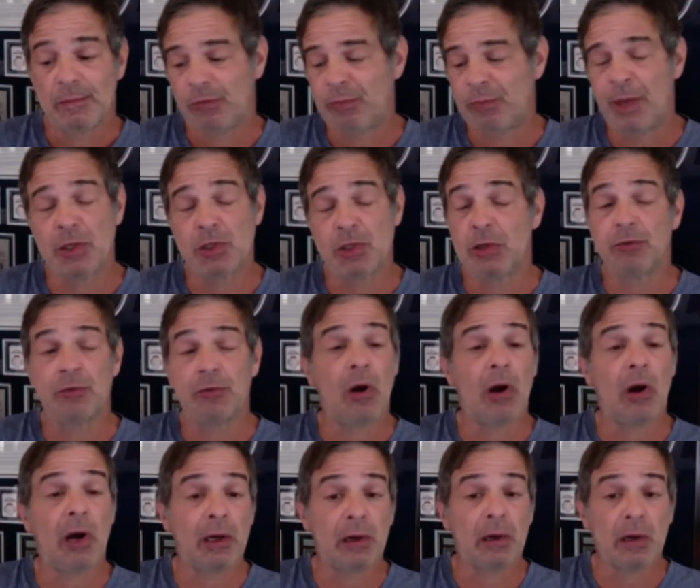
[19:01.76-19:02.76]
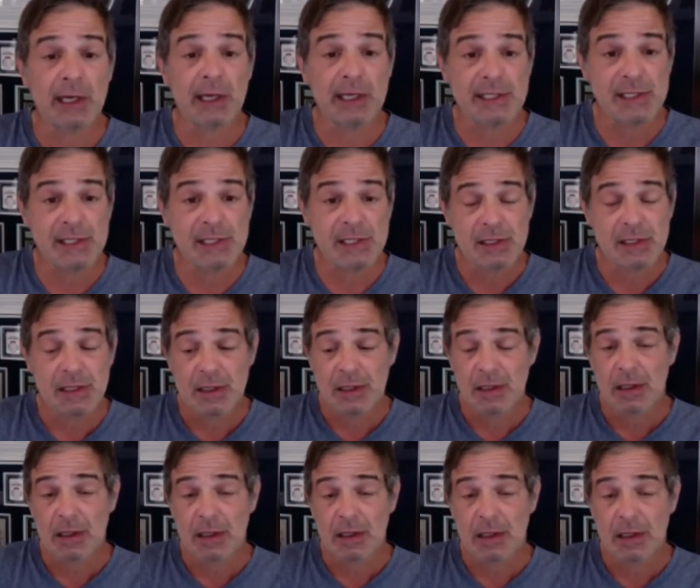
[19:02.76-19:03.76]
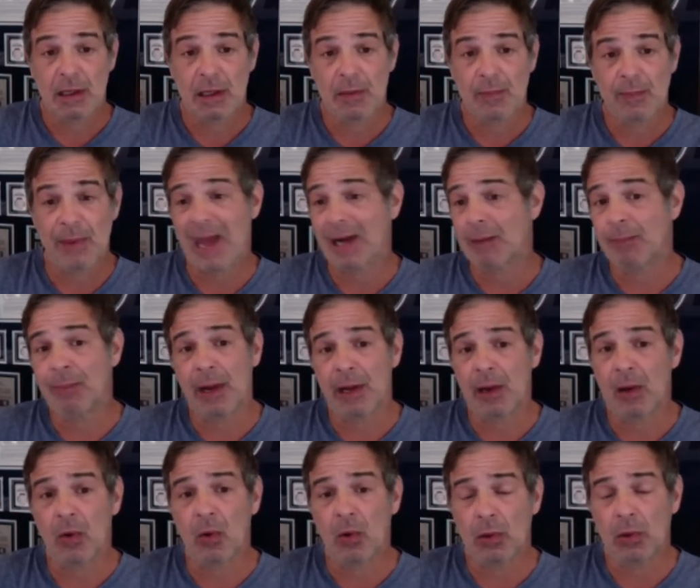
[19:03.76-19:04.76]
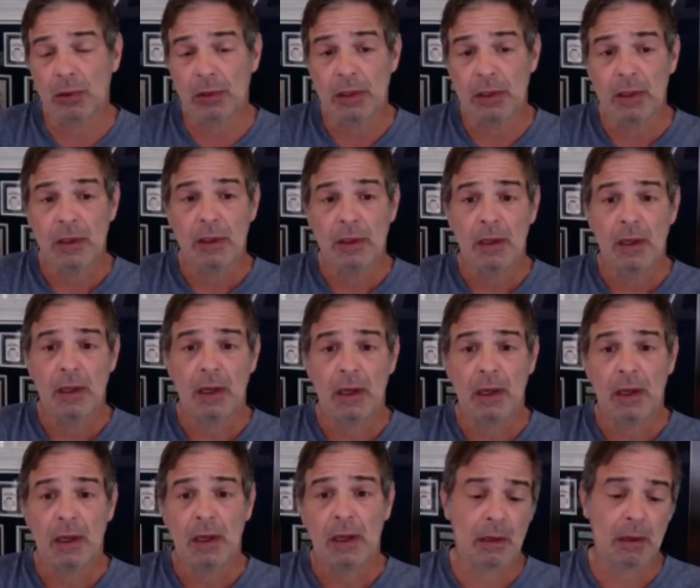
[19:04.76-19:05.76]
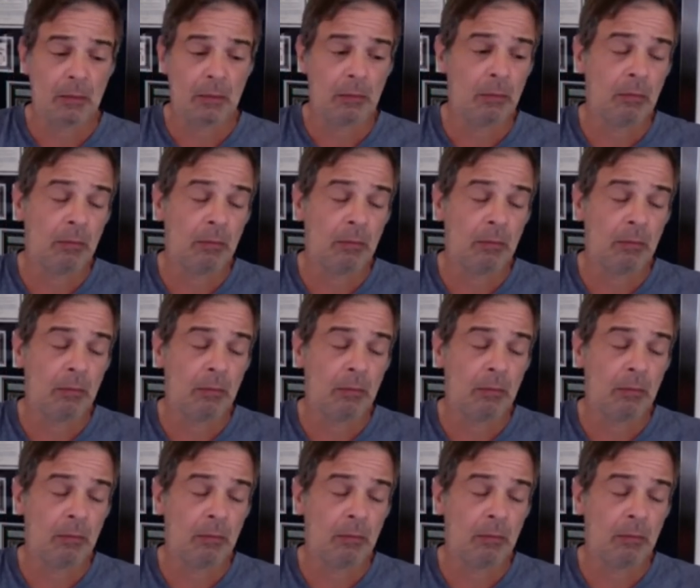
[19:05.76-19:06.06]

Special drawing rights, backed by gold, a